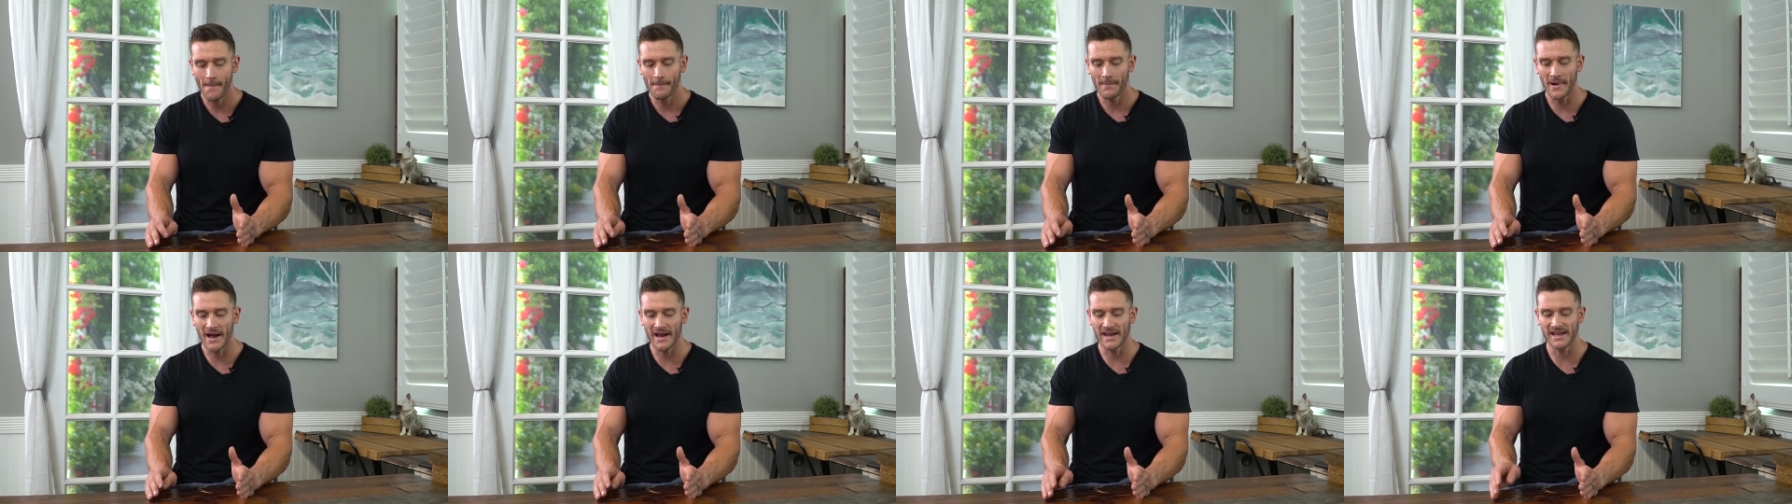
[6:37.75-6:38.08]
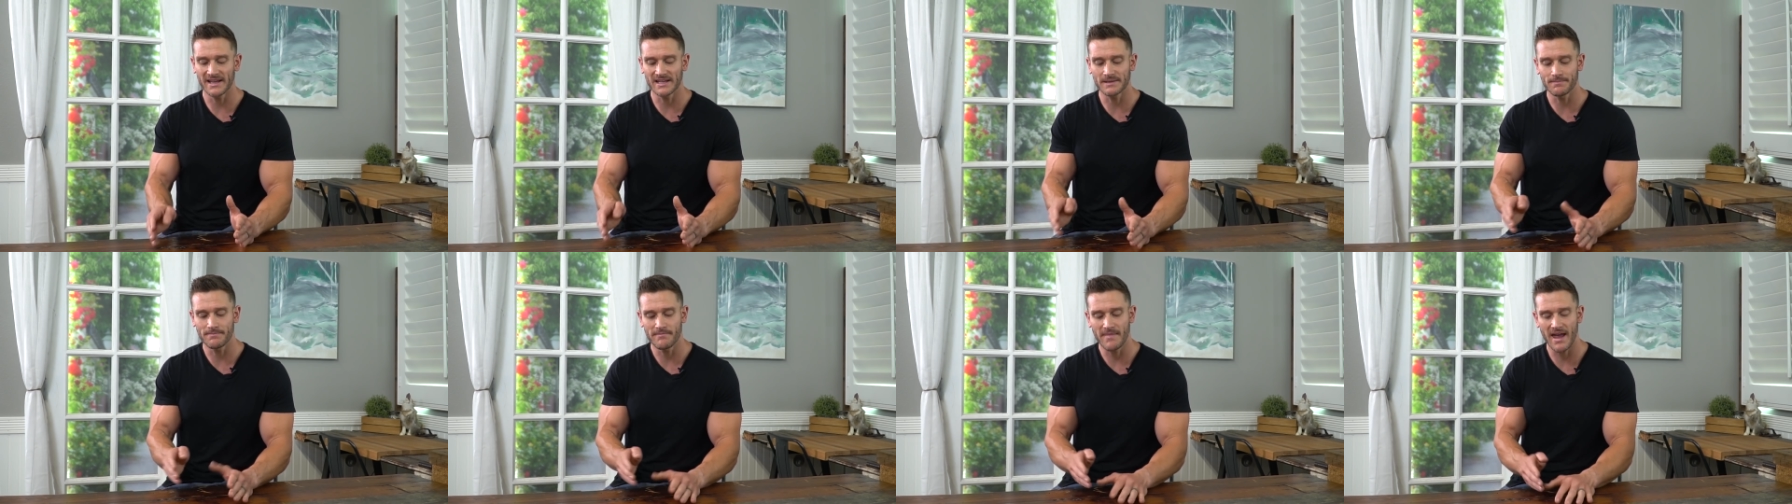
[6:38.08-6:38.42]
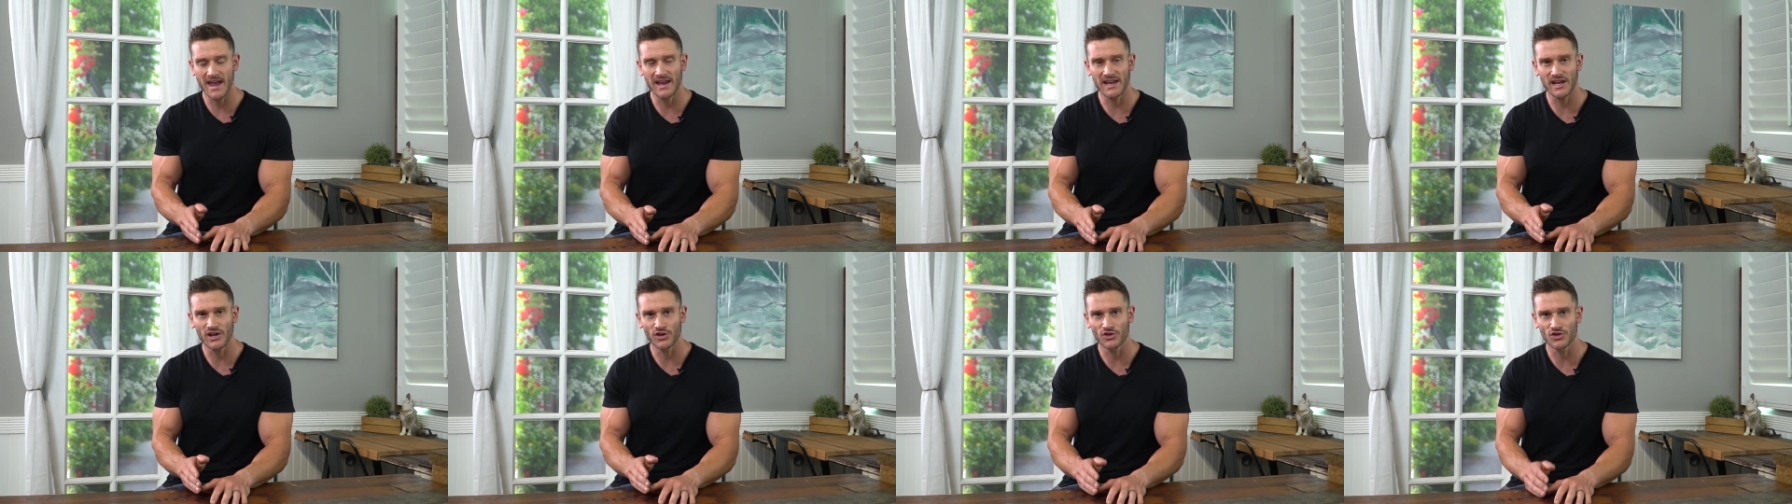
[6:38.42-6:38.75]
but is
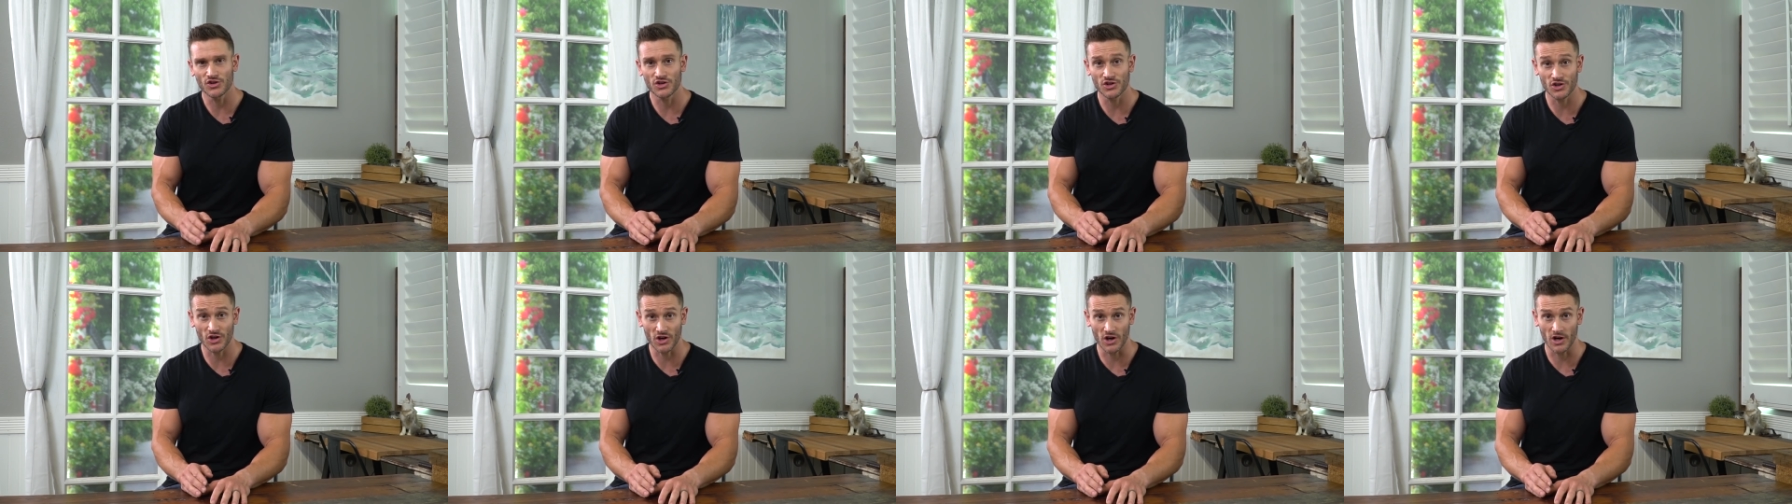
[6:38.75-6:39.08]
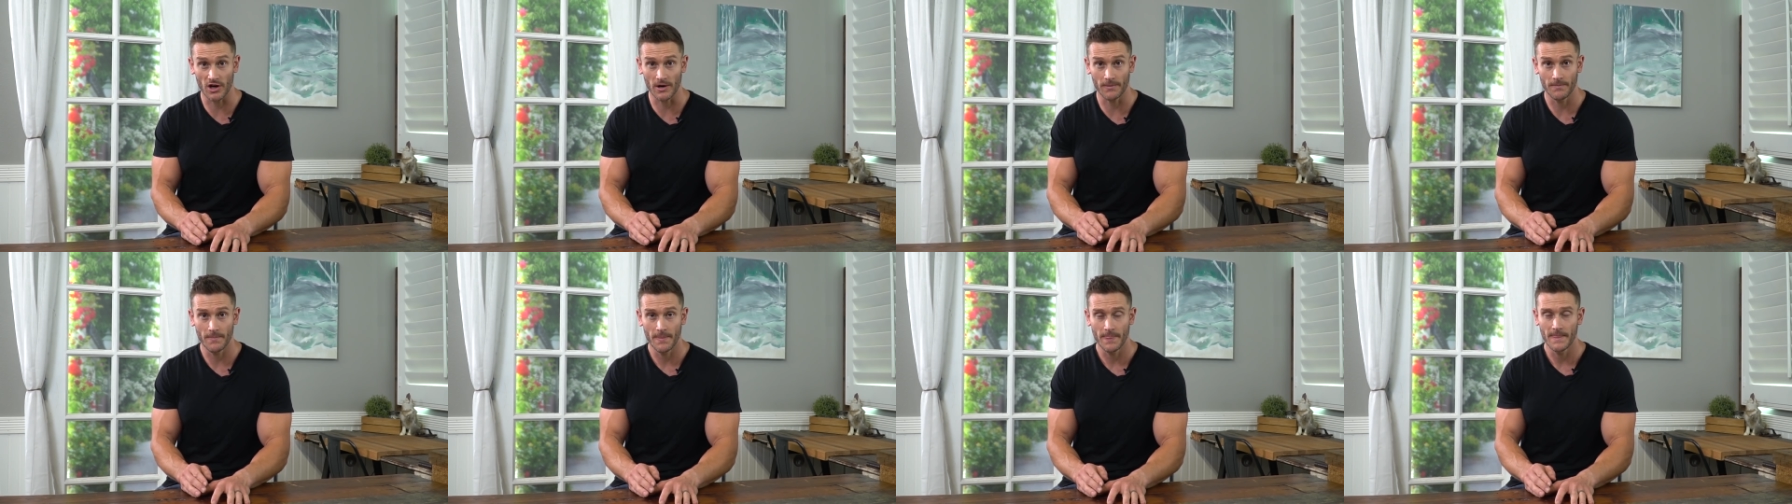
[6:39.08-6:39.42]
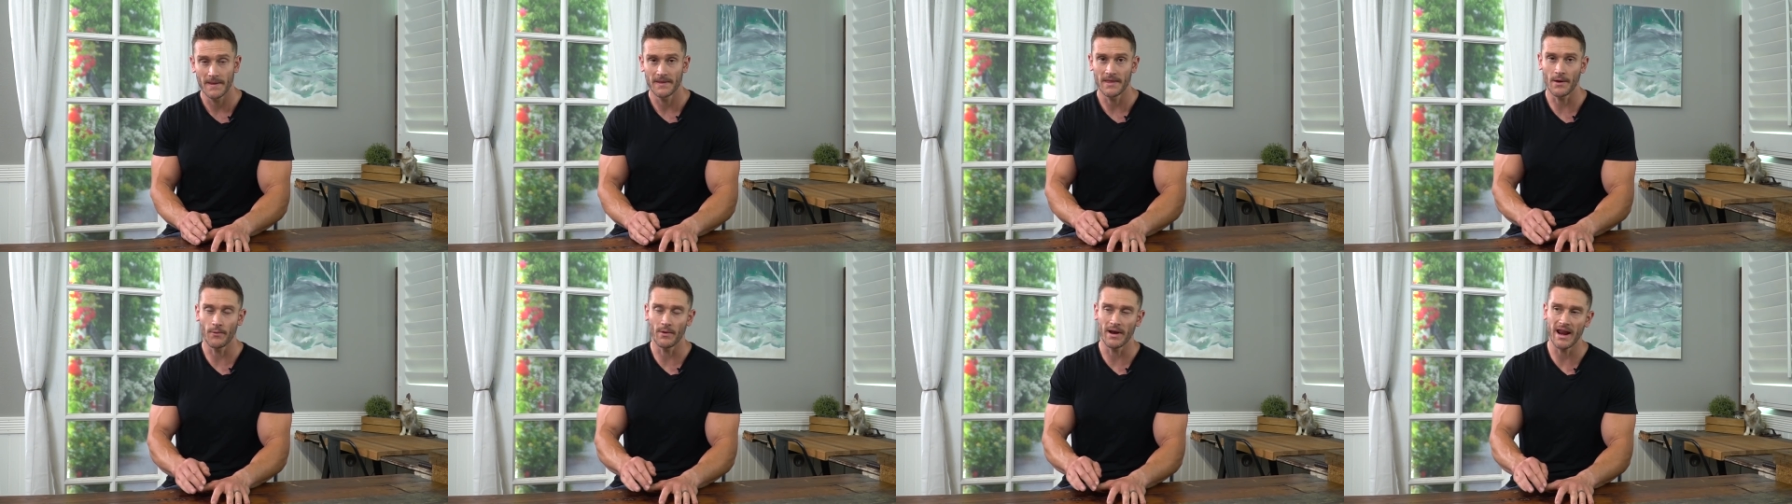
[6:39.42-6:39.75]
making sure
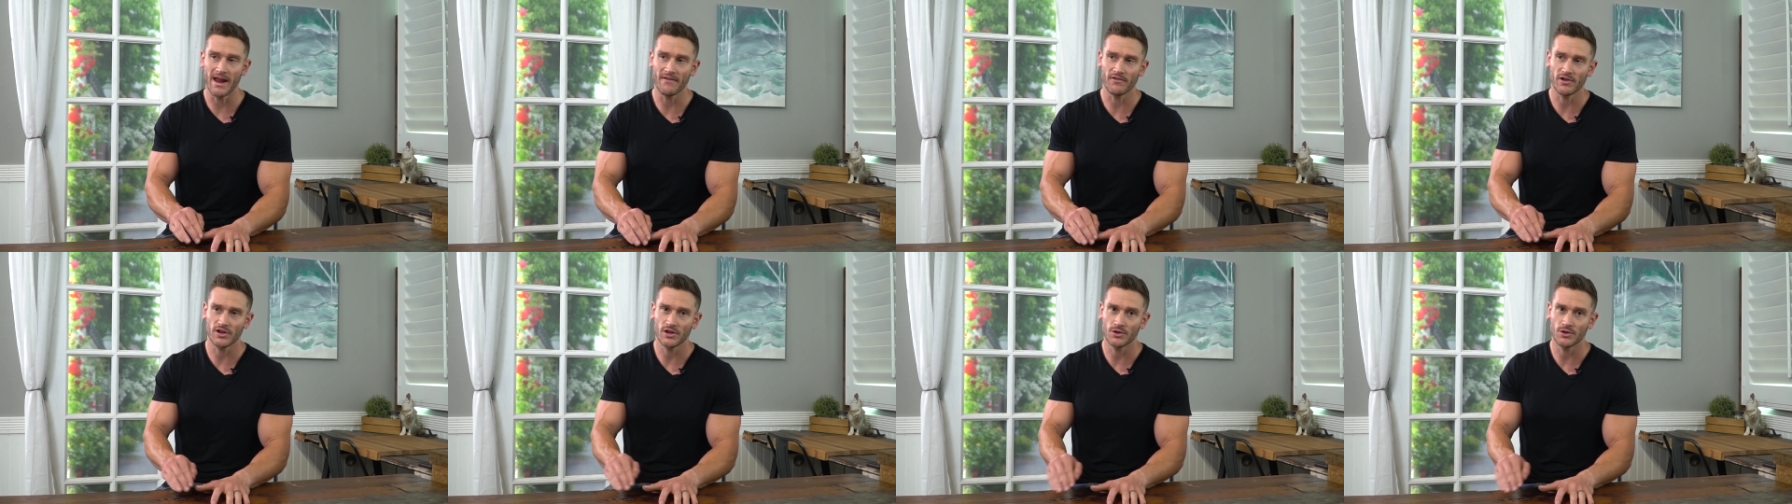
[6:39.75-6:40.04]
that whatever